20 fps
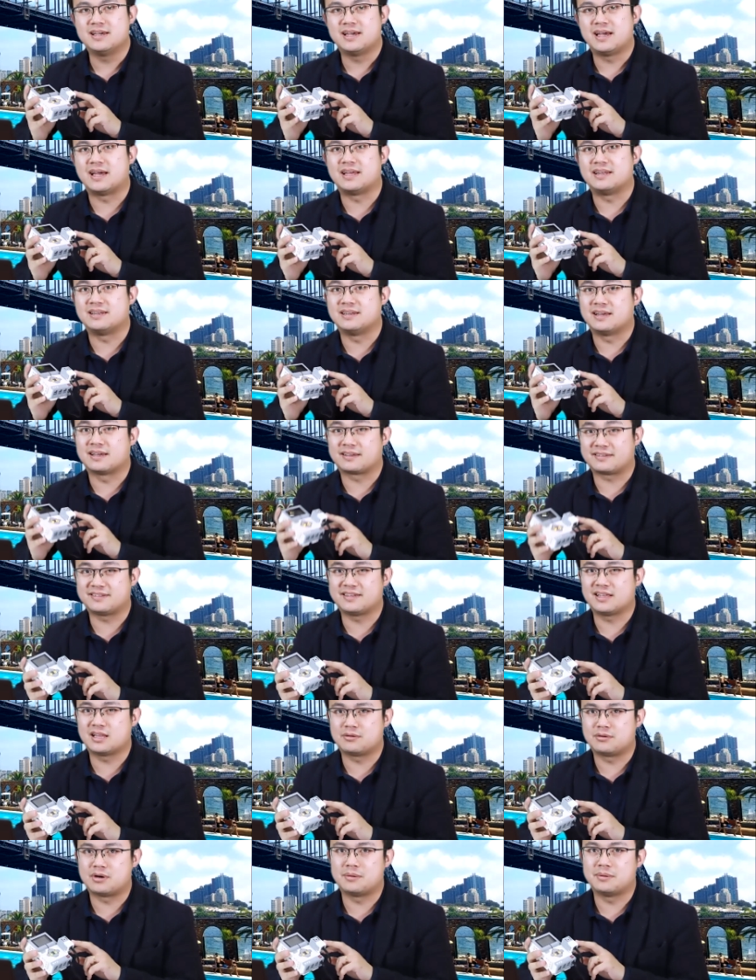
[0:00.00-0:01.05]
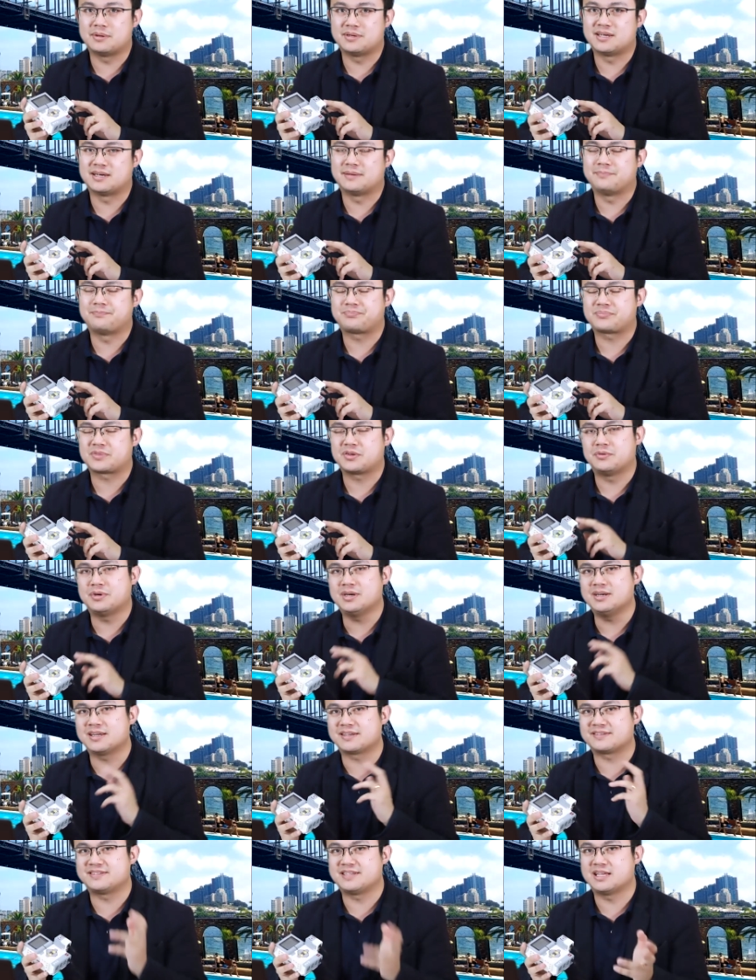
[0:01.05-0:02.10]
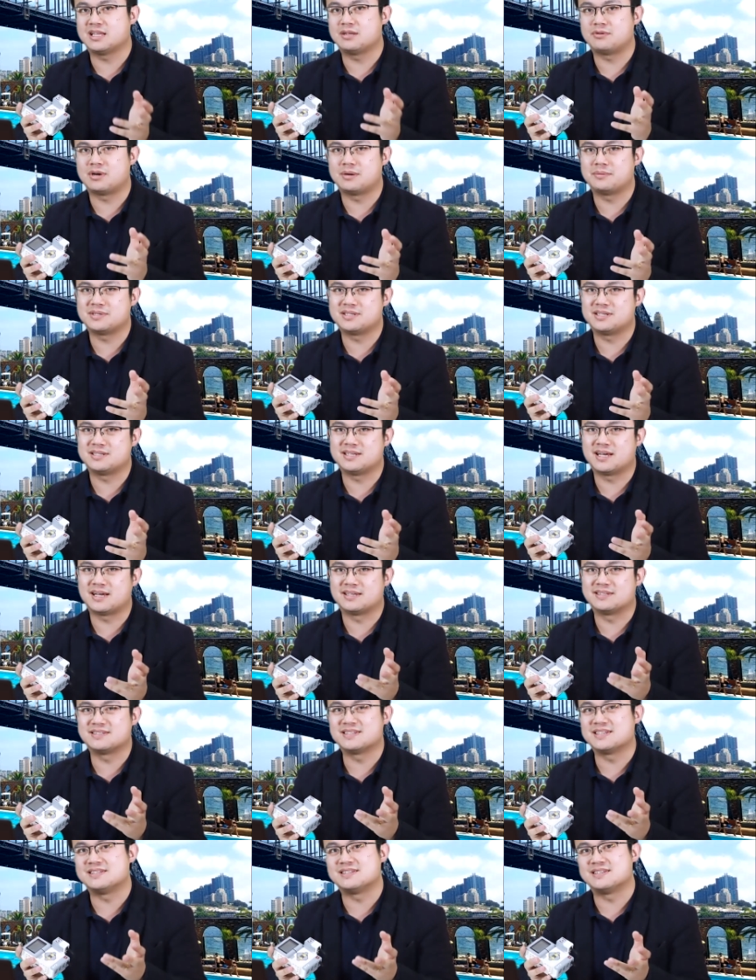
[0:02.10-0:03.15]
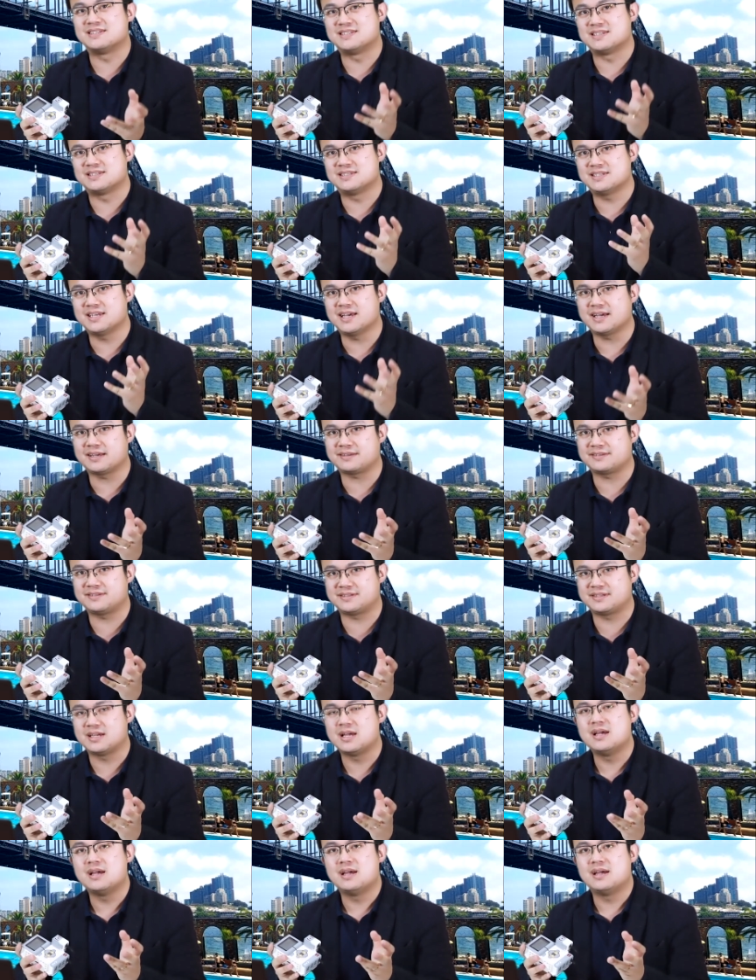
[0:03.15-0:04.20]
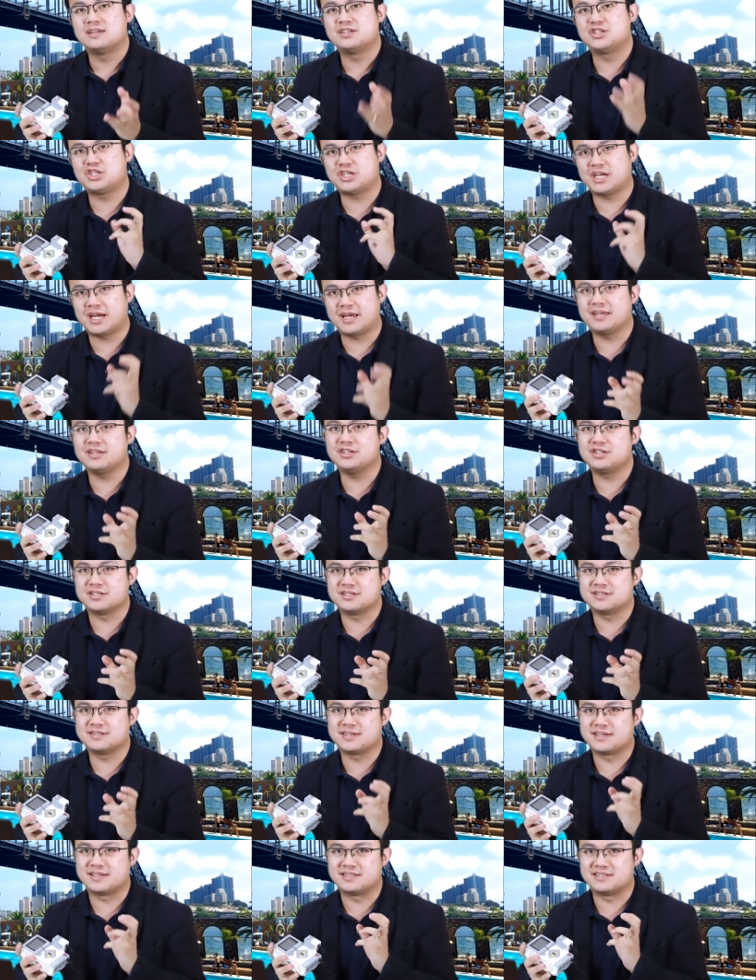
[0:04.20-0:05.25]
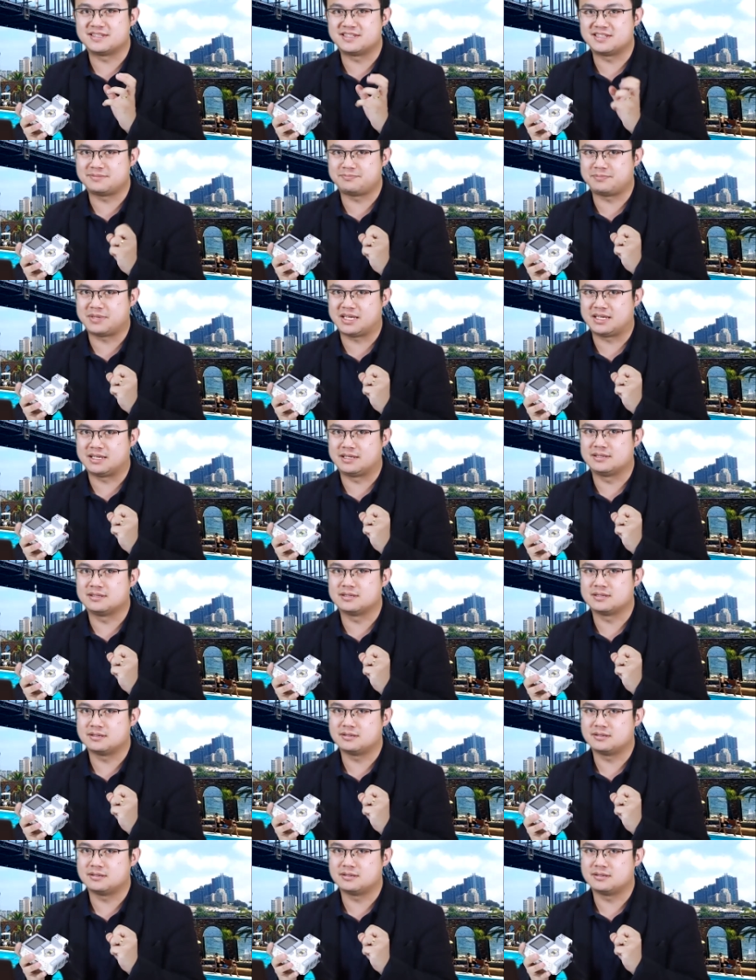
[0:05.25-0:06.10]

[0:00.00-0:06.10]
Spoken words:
an accelerometer. What an accelerometer does is it detects changes in speed.